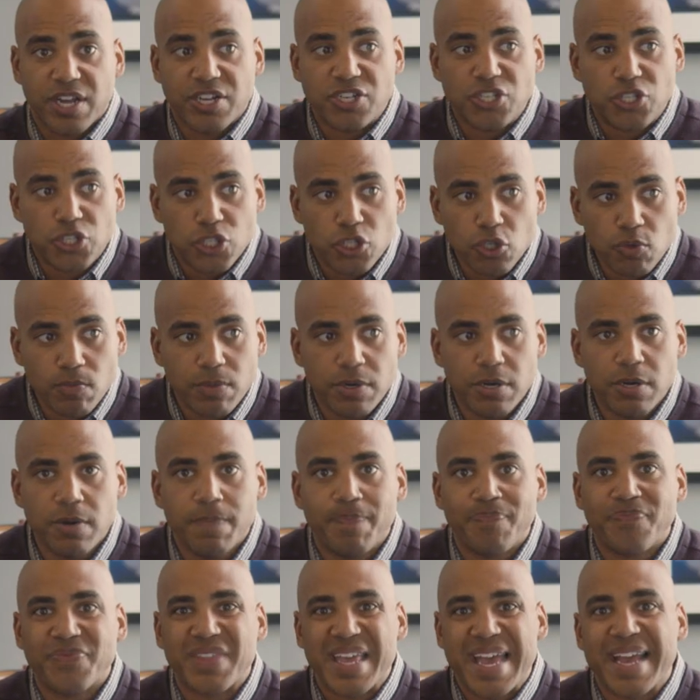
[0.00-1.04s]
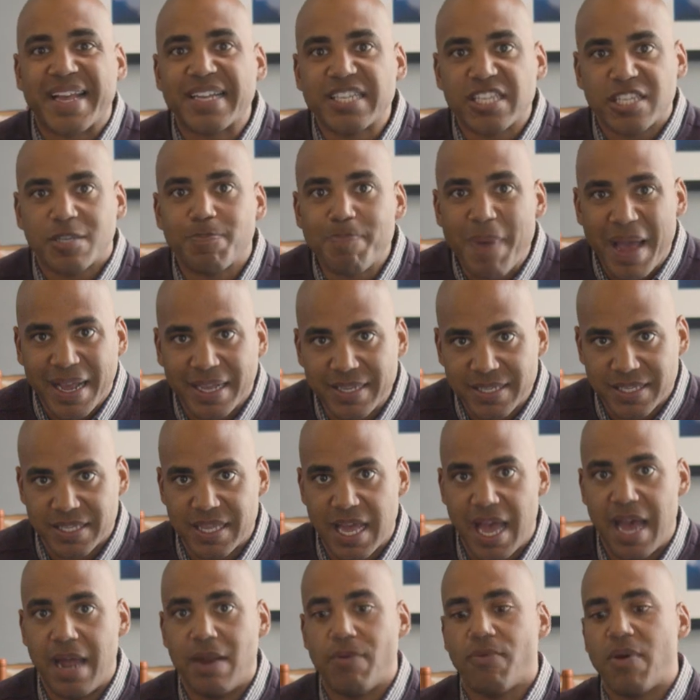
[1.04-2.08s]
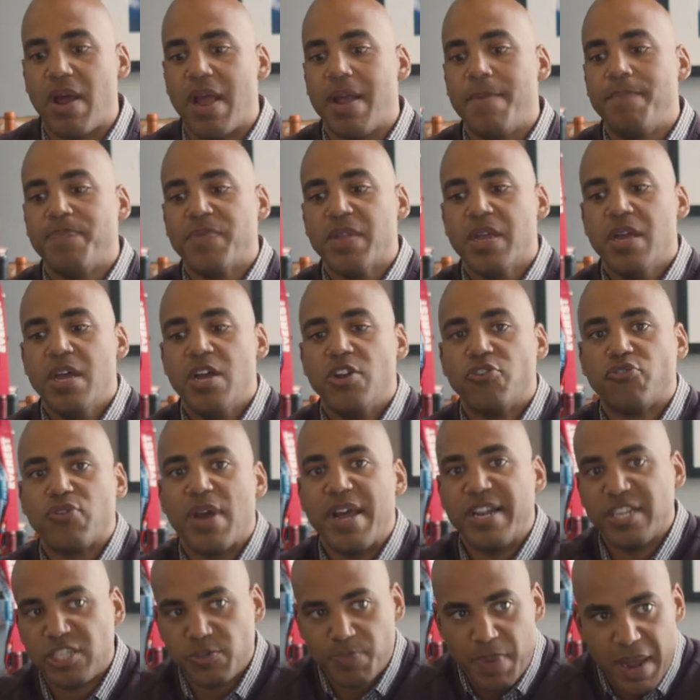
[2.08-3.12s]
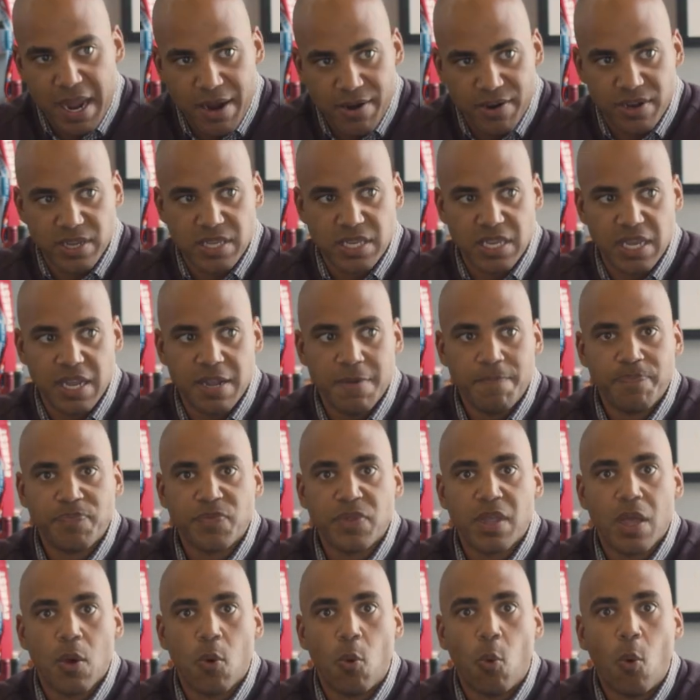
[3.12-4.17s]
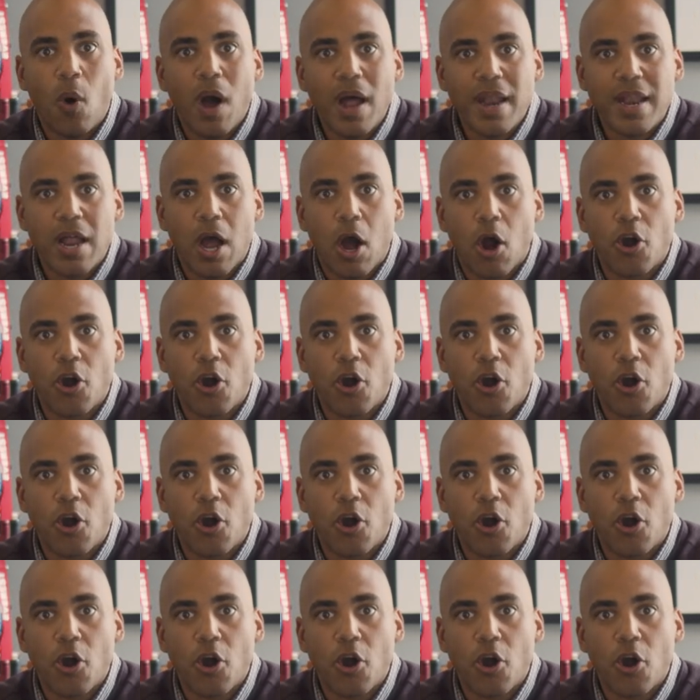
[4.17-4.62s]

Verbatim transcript: consumer, expects that, right? transparency. What